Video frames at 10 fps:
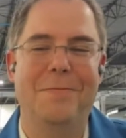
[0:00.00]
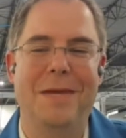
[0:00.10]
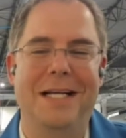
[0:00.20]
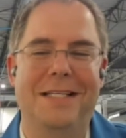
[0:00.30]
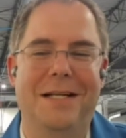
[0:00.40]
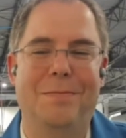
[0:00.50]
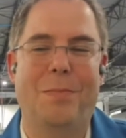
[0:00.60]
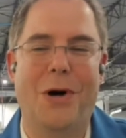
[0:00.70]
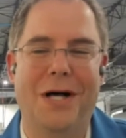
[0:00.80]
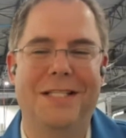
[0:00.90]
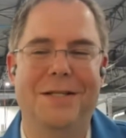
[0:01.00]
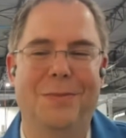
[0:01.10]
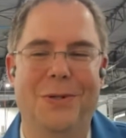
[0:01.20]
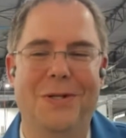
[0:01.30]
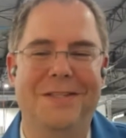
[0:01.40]
makes it
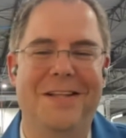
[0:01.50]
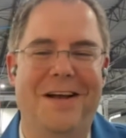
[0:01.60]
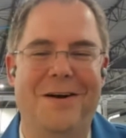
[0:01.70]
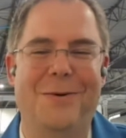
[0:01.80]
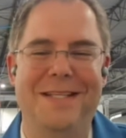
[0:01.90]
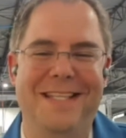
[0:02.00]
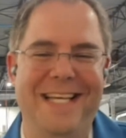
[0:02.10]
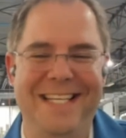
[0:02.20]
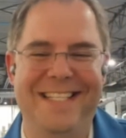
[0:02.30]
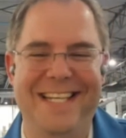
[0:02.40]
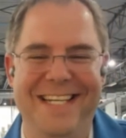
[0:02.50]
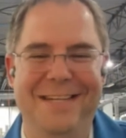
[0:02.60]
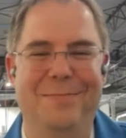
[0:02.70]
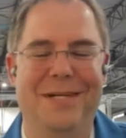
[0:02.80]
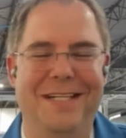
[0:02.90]
possible, not always
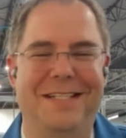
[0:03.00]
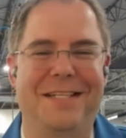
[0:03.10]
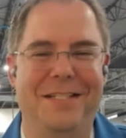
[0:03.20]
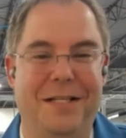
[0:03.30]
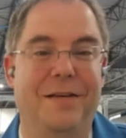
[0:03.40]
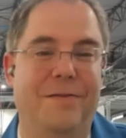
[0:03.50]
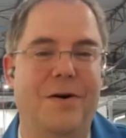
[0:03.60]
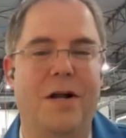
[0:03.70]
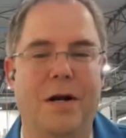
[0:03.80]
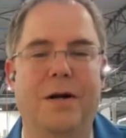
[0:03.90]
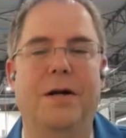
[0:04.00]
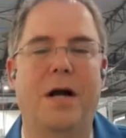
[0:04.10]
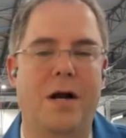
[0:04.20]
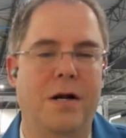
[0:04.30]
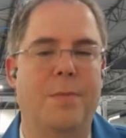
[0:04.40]
easy, but to deliver on
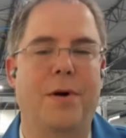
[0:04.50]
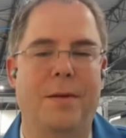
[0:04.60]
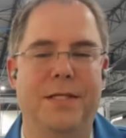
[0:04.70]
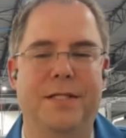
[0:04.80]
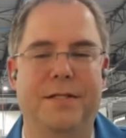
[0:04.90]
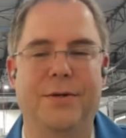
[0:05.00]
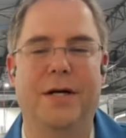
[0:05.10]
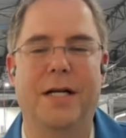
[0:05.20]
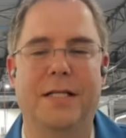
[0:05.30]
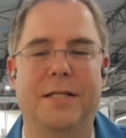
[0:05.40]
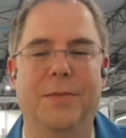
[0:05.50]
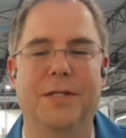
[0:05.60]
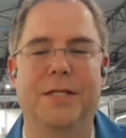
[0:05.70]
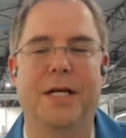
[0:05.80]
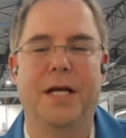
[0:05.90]
our promises to our
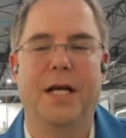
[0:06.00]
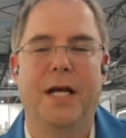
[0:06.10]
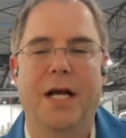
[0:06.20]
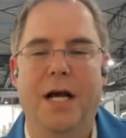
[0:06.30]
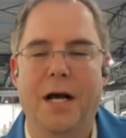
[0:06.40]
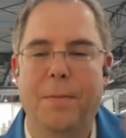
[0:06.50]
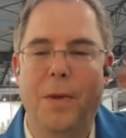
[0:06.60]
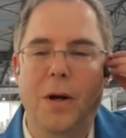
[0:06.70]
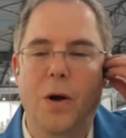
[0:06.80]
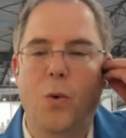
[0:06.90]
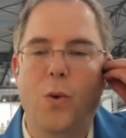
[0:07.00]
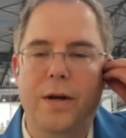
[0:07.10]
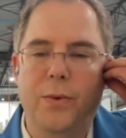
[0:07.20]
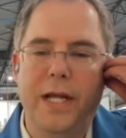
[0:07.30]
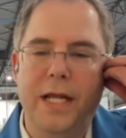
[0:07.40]
customers.
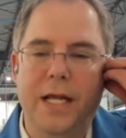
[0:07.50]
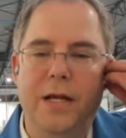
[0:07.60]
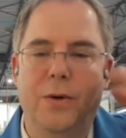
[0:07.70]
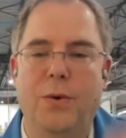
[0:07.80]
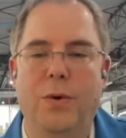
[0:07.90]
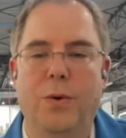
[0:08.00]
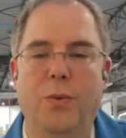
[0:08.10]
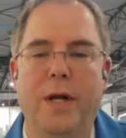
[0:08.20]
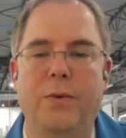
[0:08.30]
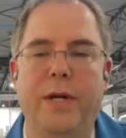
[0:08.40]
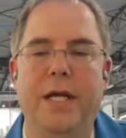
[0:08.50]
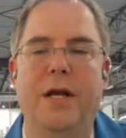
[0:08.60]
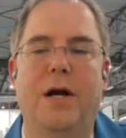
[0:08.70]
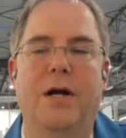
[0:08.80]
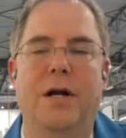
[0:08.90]
When we
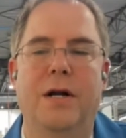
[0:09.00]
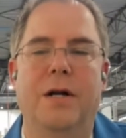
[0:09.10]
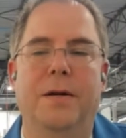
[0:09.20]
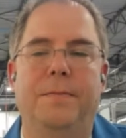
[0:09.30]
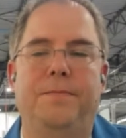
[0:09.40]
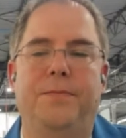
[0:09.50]
are